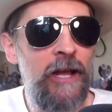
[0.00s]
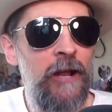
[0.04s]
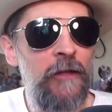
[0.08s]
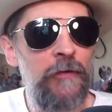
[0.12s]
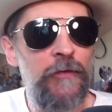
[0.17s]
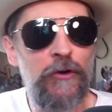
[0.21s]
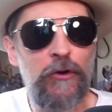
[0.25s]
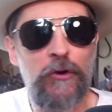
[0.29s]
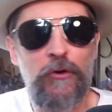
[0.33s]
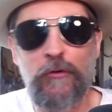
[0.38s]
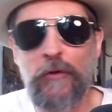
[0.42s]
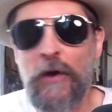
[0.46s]

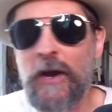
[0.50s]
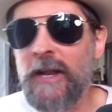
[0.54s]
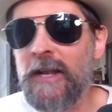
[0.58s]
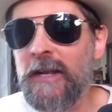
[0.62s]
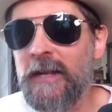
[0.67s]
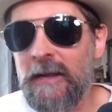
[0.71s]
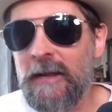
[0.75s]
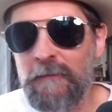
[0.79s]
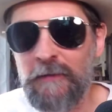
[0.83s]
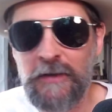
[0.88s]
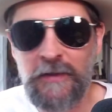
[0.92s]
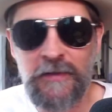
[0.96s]
They're great at
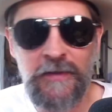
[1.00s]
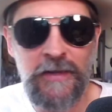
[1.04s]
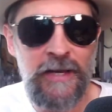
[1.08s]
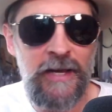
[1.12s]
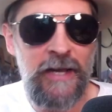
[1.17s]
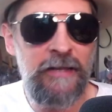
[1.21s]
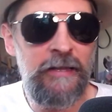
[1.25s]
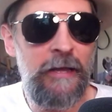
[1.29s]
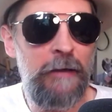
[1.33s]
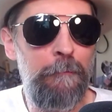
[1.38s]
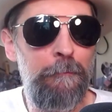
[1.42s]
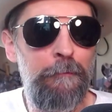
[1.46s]

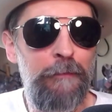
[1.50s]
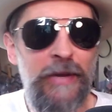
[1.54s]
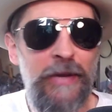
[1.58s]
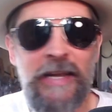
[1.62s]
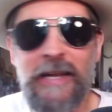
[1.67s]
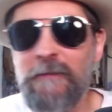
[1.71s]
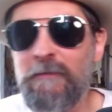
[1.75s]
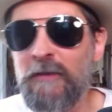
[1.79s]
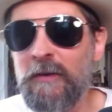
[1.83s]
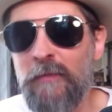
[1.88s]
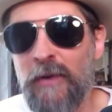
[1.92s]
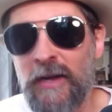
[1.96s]
everything. They beat
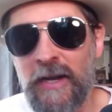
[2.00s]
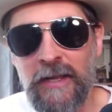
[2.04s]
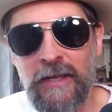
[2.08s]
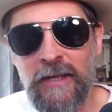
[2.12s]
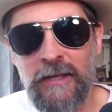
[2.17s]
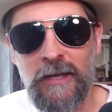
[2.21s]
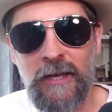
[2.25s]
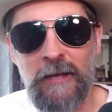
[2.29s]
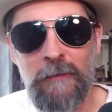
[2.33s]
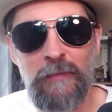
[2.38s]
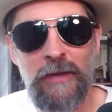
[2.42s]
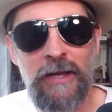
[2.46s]
everybody
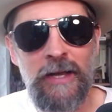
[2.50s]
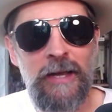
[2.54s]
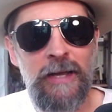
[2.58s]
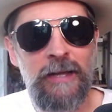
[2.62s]
up.